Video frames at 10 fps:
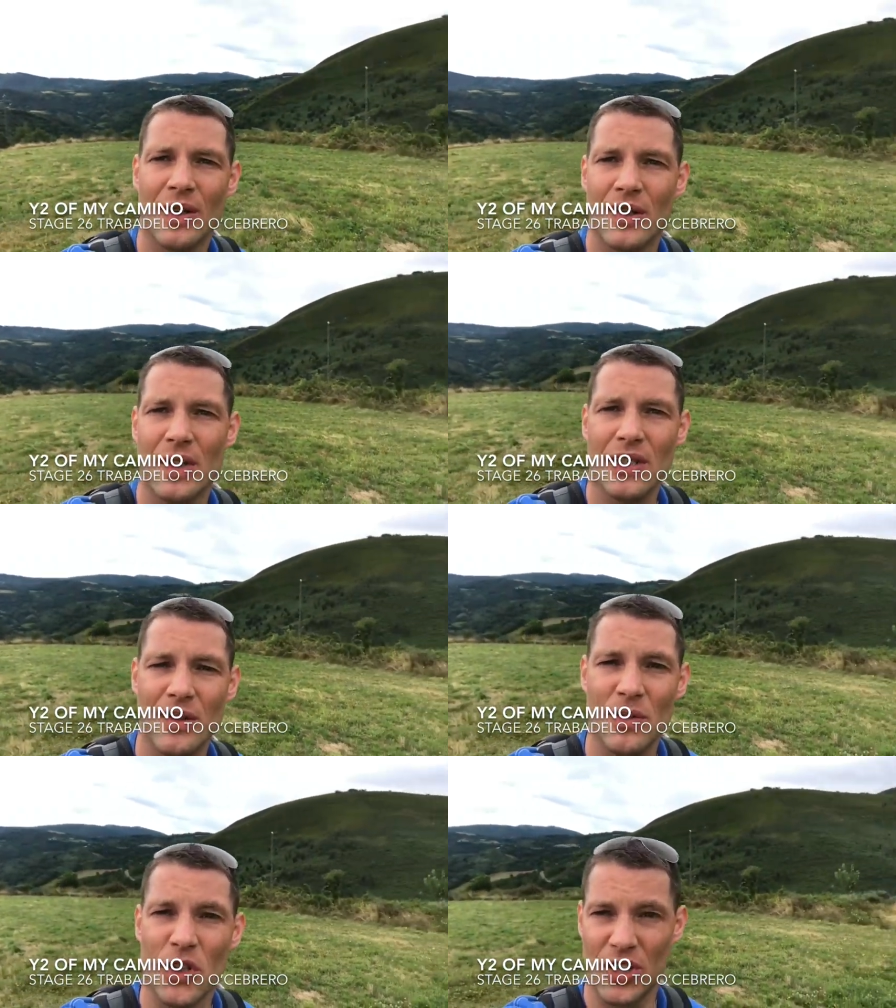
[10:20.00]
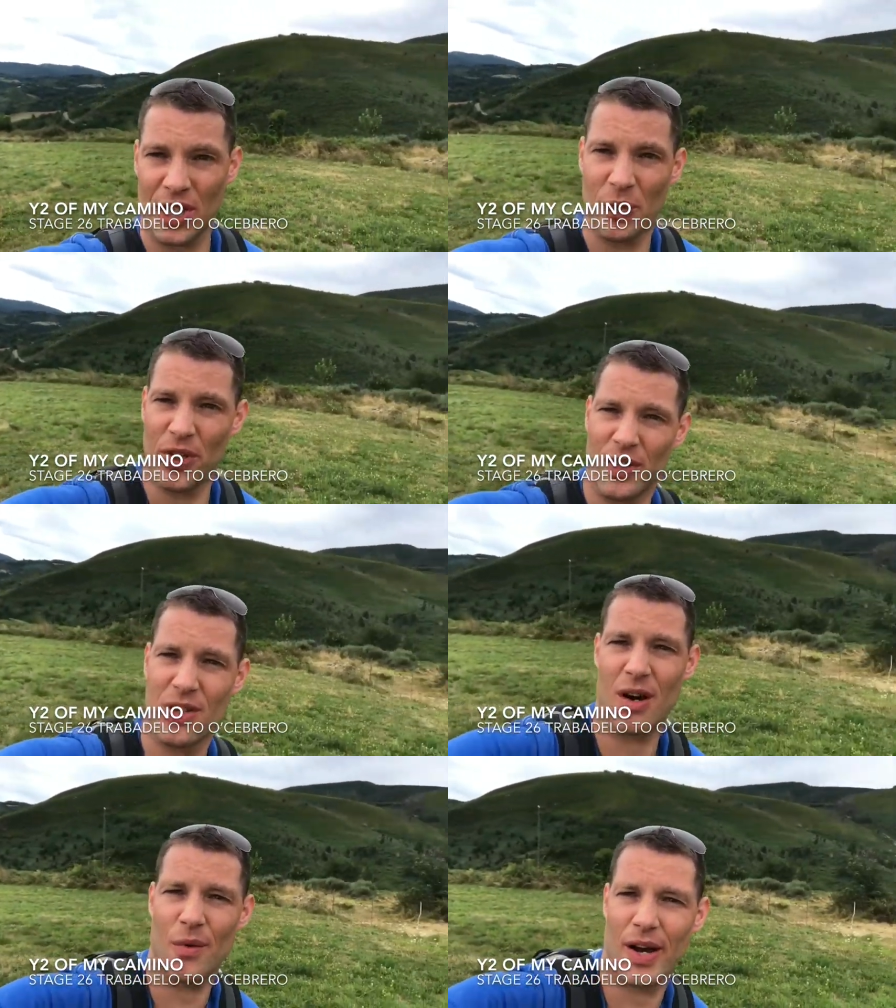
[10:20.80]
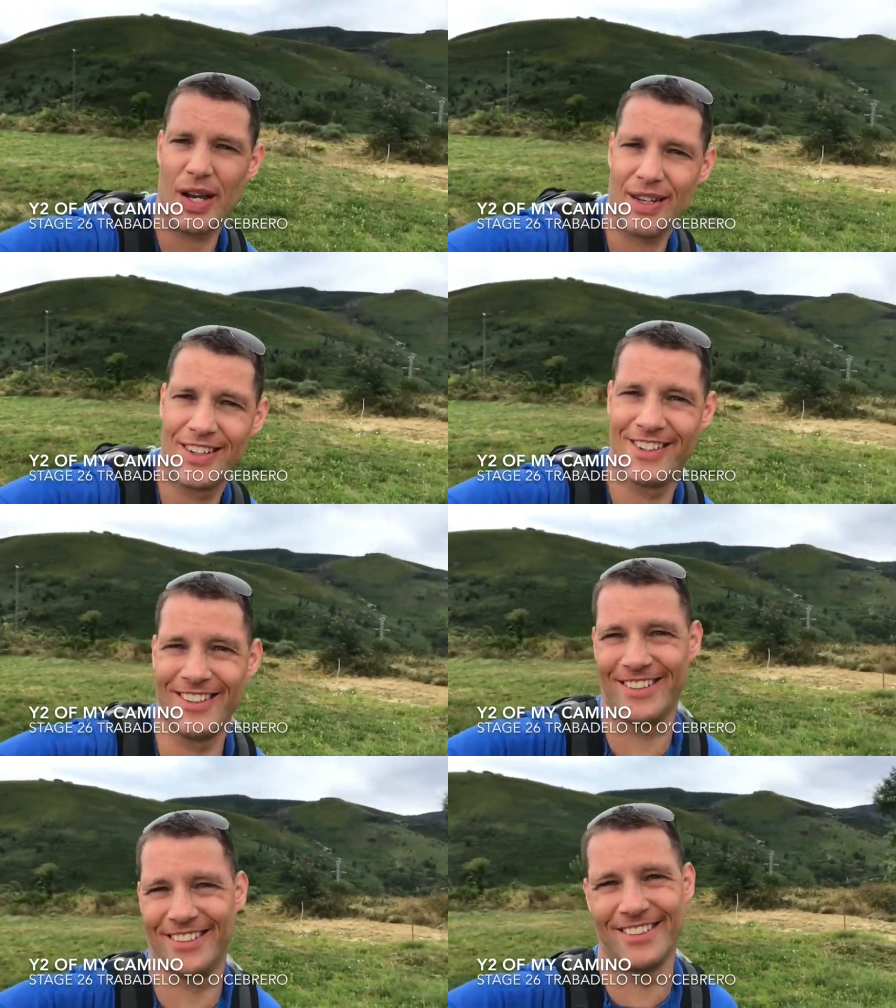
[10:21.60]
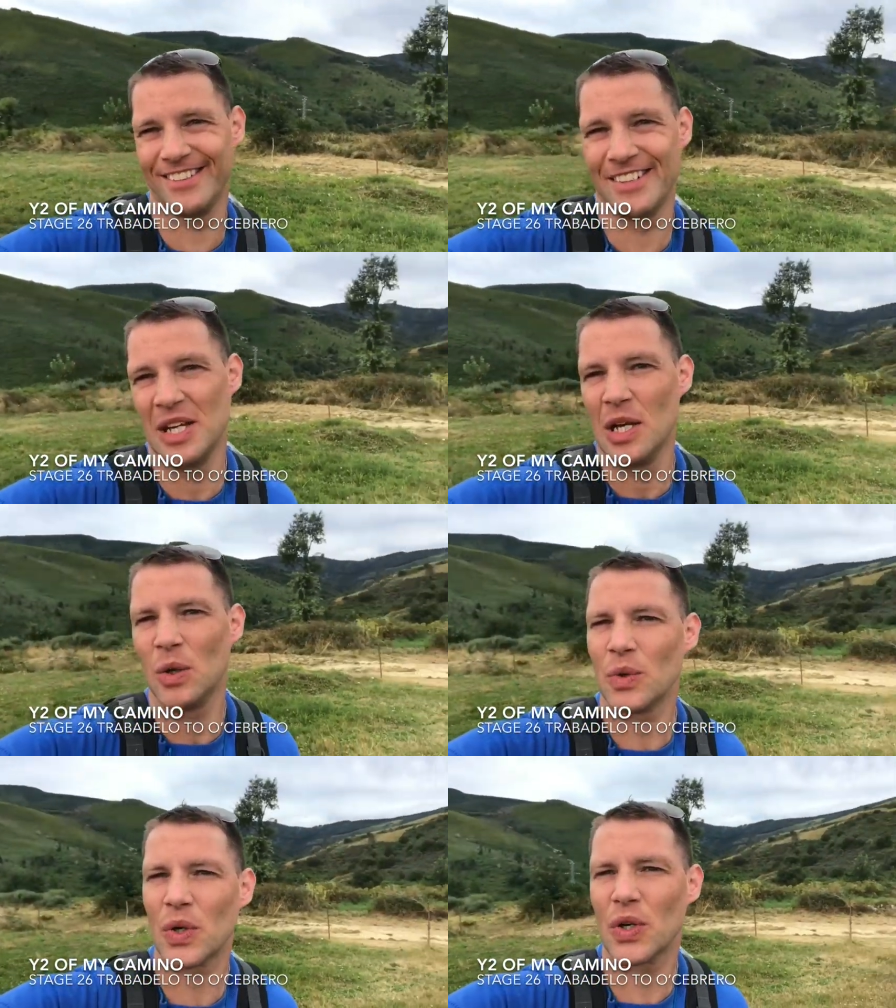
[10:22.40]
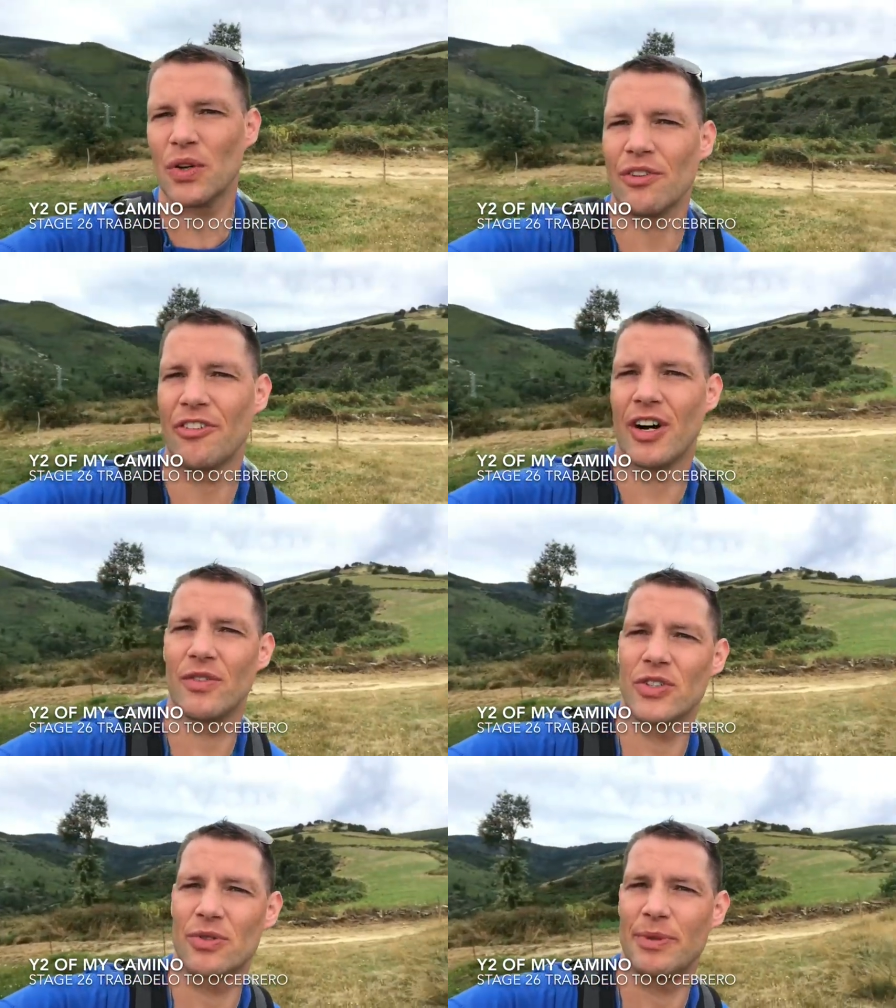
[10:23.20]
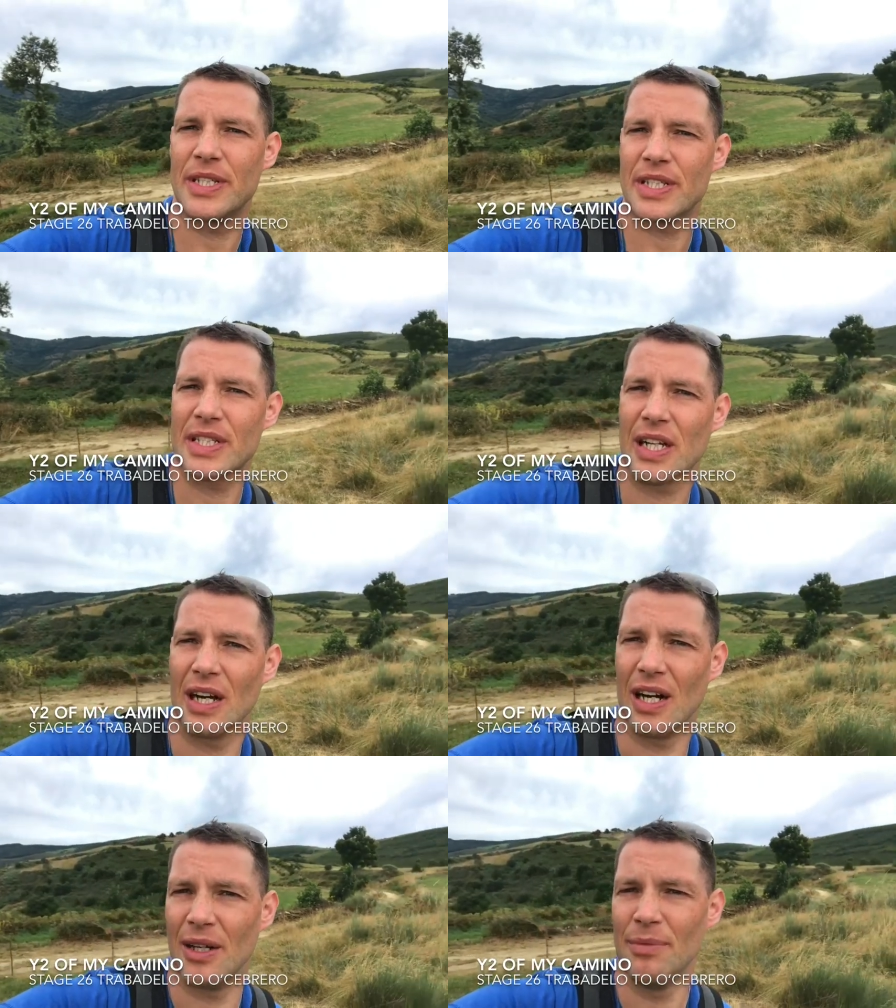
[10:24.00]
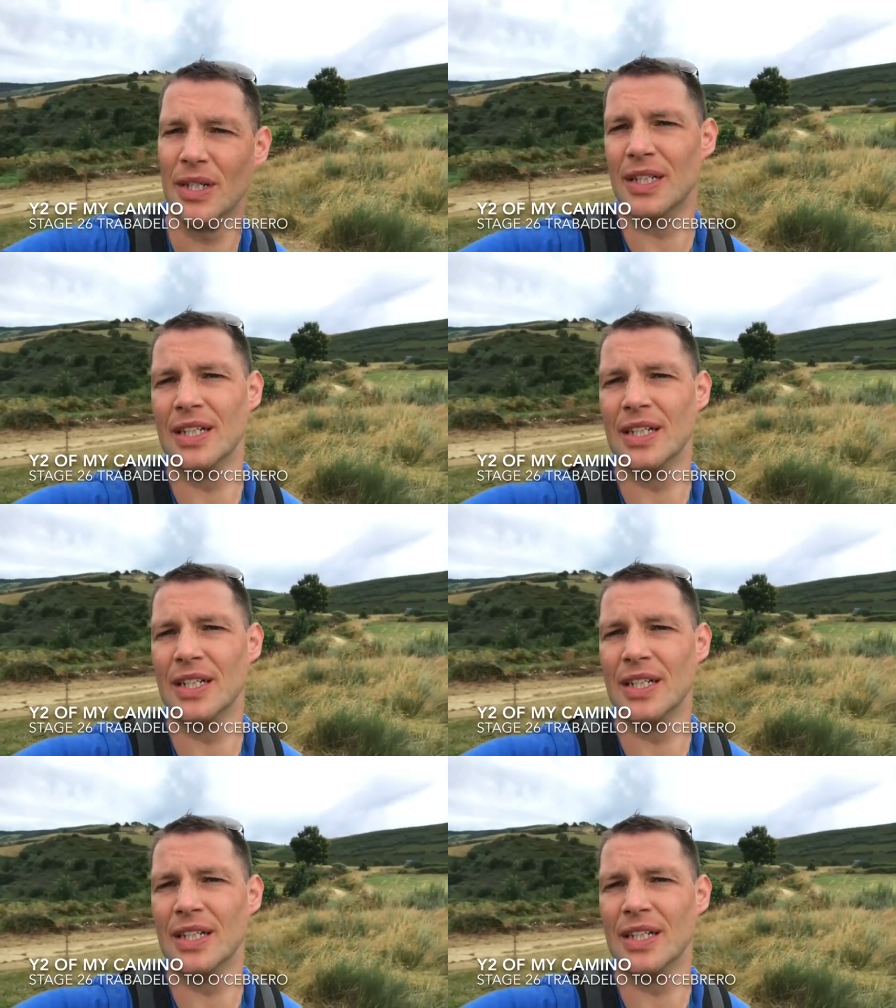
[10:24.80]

Uh, you think we're at the top, right? We've got another 500 meters to climb